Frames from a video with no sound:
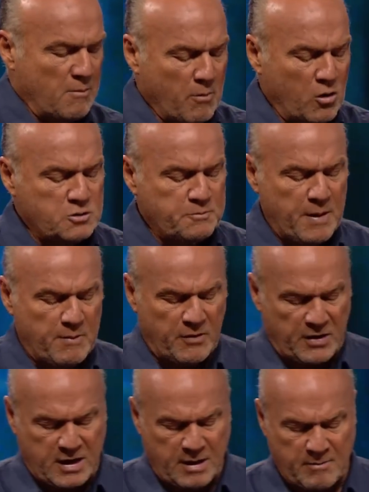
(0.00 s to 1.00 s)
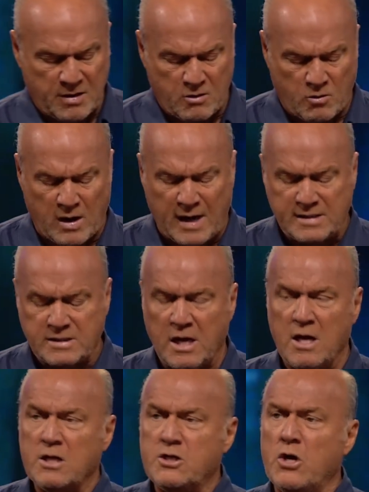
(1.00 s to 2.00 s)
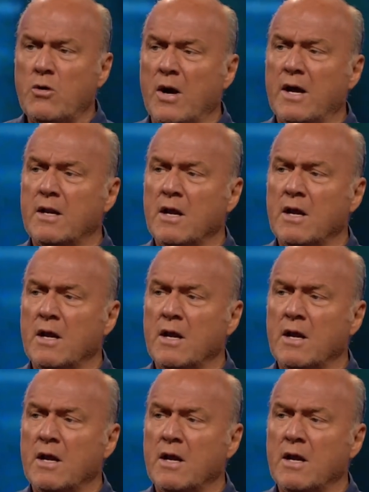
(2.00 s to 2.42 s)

Most people that come to Christ do it